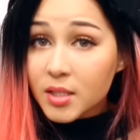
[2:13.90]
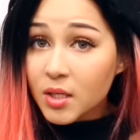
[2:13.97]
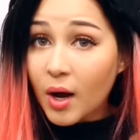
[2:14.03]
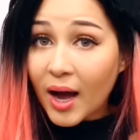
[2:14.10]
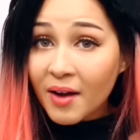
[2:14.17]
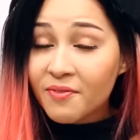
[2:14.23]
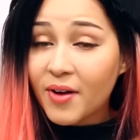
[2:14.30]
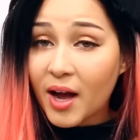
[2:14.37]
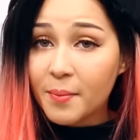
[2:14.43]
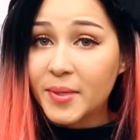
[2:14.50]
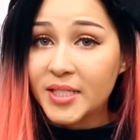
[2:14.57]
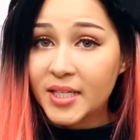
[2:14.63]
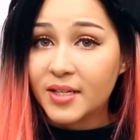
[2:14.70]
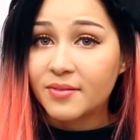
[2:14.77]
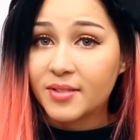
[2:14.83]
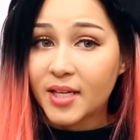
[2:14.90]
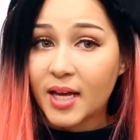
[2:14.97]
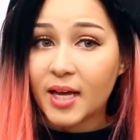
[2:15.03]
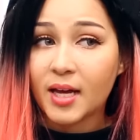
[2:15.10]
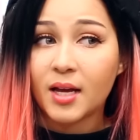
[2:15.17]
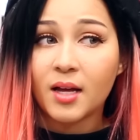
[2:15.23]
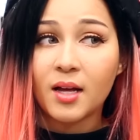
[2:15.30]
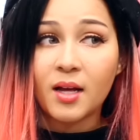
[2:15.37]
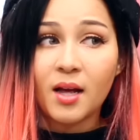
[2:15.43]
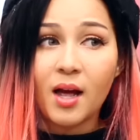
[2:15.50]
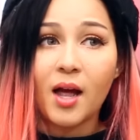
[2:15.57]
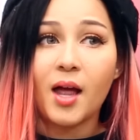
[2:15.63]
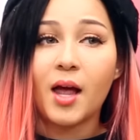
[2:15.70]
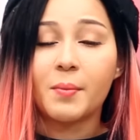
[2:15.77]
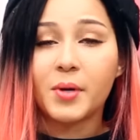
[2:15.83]
So I found myself saying,
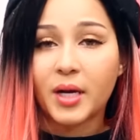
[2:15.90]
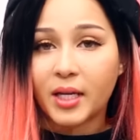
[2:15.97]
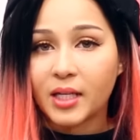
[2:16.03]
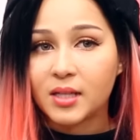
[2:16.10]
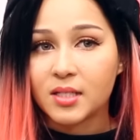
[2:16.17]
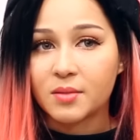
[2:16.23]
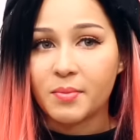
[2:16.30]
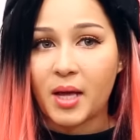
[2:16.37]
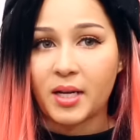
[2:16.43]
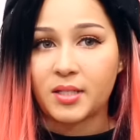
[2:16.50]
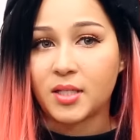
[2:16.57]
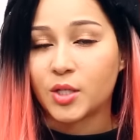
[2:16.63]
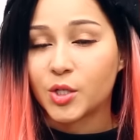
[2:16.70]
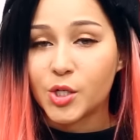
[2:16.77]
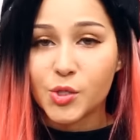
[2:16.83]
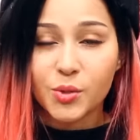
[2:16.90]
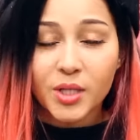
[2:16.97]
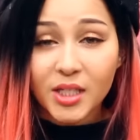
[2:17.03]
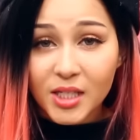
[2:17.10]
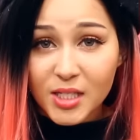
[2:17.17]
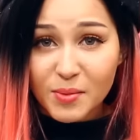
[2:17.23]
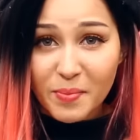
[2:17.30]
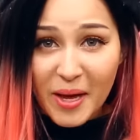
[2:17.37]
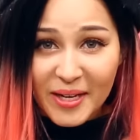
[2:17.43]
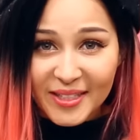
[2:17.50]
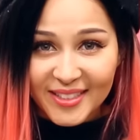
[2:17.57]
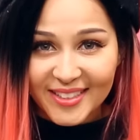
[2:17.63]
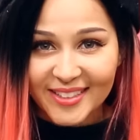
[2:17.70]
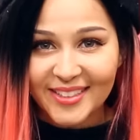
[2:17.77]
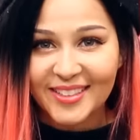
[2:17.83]
hey, I'm gonna eat this medicine, or did you eat this
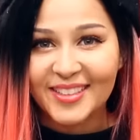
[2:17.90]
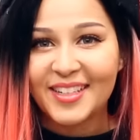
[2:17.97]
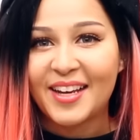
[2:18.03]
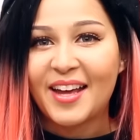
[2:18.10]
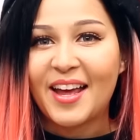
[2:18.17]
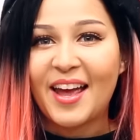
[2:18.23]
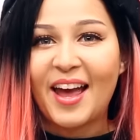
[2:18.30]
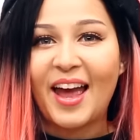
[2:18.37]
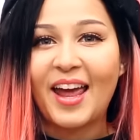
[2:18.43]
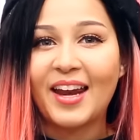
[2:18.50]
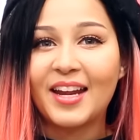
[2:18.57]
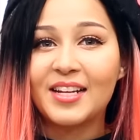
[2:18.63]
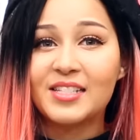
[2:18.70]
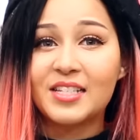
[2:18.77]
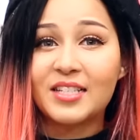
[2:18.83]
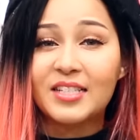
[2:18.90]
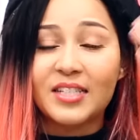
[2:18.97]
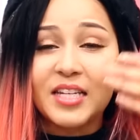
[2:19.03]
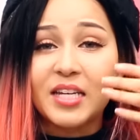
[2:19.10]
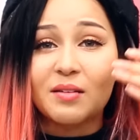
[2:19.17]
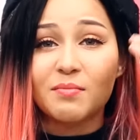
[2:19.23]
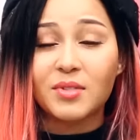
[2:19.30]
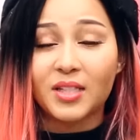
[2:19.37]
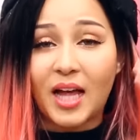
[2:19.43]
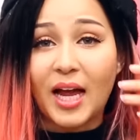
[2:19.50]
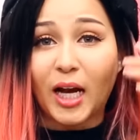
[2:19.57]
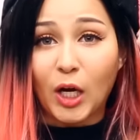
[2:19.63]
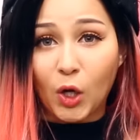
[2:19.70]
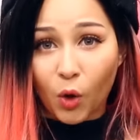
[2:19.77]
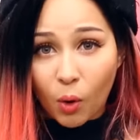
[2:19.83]
medicine? And it just seems
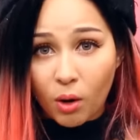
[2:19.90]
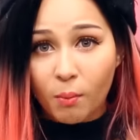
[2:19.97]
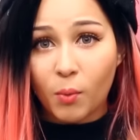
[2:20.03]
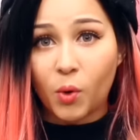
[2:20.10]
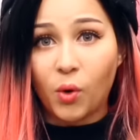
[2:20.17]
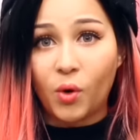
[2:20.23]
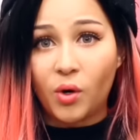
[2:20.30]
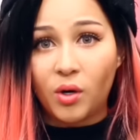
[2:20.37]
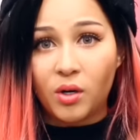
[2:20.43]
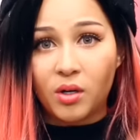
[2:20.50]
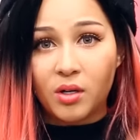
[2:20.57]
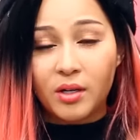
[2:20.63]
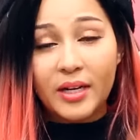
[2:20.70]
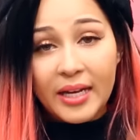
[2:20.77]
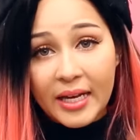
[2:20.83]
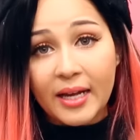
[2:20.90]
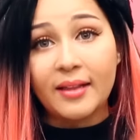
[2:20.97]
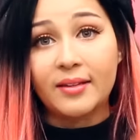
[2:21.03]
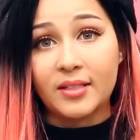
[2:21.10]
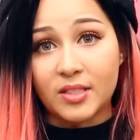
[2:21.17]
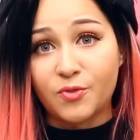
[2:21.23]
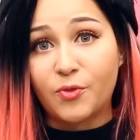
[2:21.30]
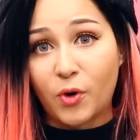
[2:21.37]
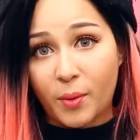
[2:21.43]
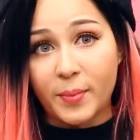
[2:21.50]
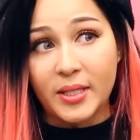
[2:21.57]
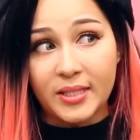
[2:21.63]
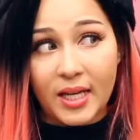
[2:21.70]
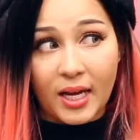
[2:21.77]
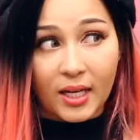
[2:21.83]
like normal English for
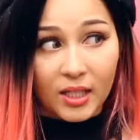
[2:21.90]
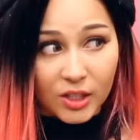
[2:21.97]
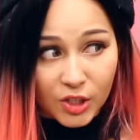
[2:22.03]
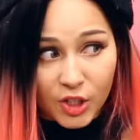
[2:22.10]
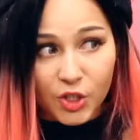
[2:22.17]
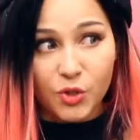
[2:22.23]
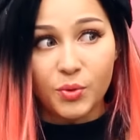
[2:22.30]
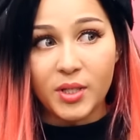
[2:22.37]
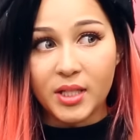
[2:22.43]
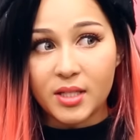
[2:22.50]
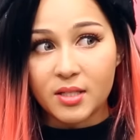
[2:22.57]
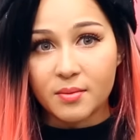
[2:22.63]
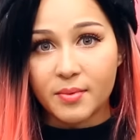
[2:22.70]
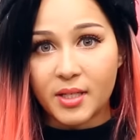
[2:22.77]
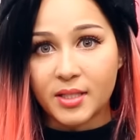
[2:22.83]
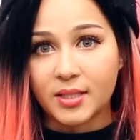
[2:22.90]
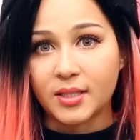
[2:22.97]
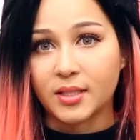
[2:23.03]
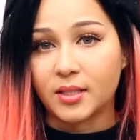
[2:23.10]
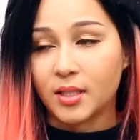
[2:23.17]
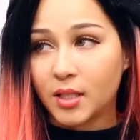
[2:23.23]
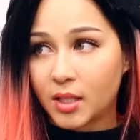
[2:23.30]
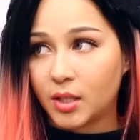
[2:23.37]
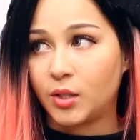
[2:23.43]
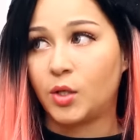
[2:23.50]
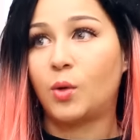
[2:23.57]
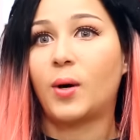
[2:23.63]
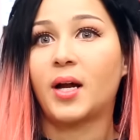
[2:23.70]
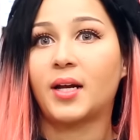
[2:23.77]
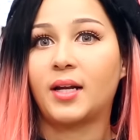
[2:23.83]
me. It's like, did you eat this medicine?
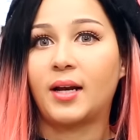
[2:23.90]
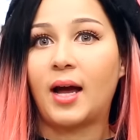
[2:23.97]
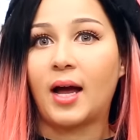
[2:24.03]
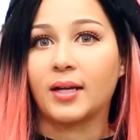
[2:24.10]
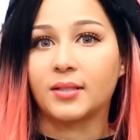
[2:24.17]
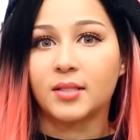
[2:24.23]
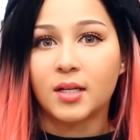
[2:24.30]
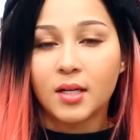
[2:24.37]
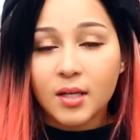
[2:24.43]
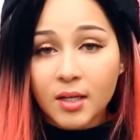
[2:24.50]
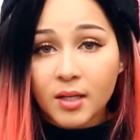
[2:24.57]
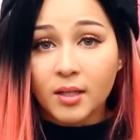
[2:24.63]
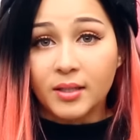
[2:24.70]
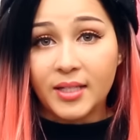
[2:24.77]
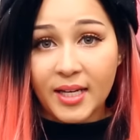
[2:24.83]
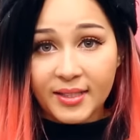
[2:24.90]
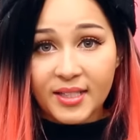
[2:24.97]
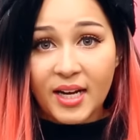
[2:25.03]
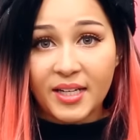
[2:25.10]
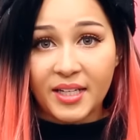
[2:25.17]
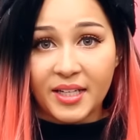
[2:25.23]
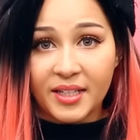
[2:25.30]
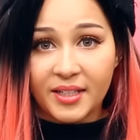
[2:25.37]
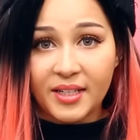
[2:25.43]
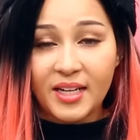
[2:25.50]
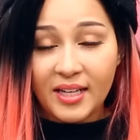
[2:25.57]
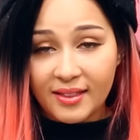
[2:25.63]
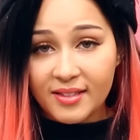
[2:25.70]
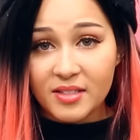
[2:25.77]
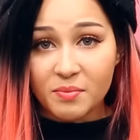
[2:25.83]
No, I did not. Yes, I did
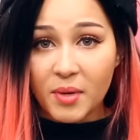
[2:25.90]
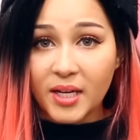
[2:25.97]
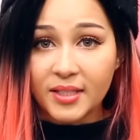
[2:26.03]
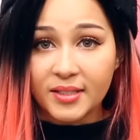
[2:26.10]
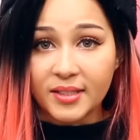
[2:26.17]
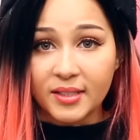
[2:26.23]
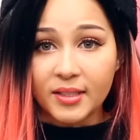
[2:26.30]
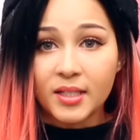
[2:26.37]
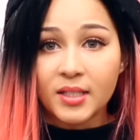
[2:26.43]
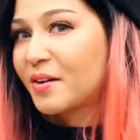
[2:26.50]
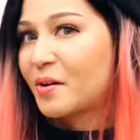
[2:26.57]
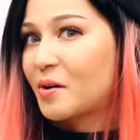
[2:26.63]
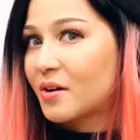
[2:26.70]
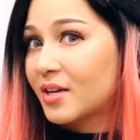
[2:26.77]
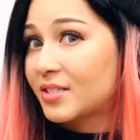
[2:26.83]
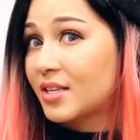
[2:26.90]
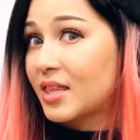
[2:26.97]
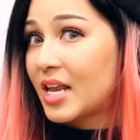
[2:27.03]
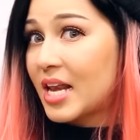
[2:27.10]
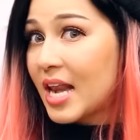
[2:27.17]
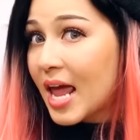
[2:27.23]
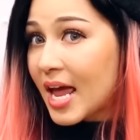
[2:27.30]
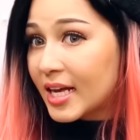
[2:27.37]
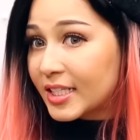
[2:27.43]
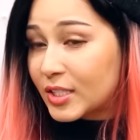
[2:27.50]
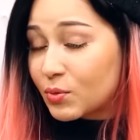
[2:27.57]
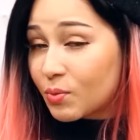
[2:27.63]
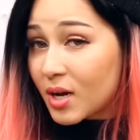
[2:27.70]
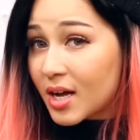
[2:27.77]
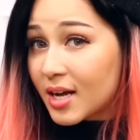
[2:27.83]
eat this medicine. Okay, so the
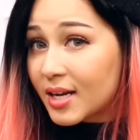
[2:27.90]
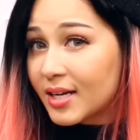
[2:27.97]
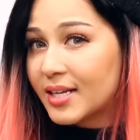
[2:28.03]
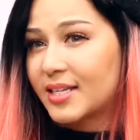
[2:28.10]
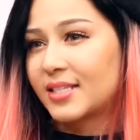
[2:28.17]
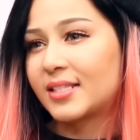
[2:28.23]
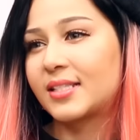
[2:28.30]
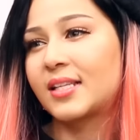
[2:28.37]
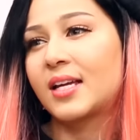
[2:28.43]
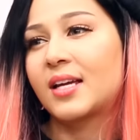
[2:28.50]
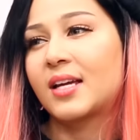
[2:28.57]
next one is,